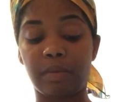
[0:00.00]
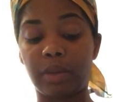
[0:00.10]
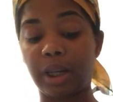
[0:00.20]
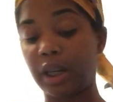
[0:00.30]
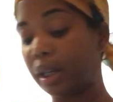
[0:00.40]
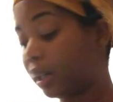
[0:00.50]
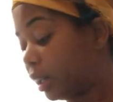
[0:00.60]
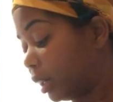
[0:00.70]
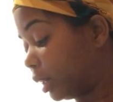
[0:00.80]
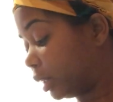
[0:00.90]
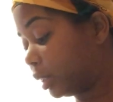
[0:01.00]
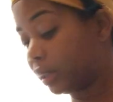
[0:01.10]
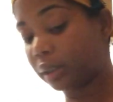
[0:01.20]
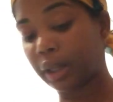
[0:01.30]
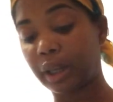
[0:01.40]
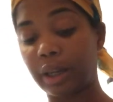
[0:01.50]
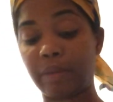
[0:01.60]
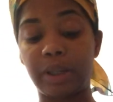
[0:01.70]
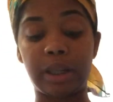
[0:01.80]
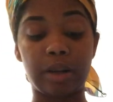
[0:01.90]
but they let
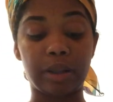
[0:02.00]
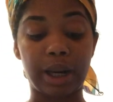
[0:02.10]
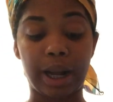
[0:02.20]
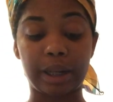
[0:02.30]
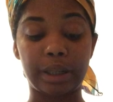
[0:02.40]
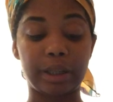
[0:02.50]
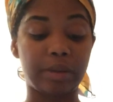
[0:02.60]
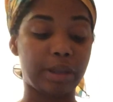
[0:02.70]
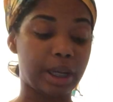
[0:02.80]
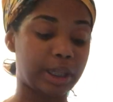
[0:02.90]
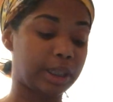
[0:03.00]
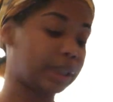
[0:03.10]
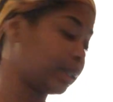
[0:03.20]
me know that I could do this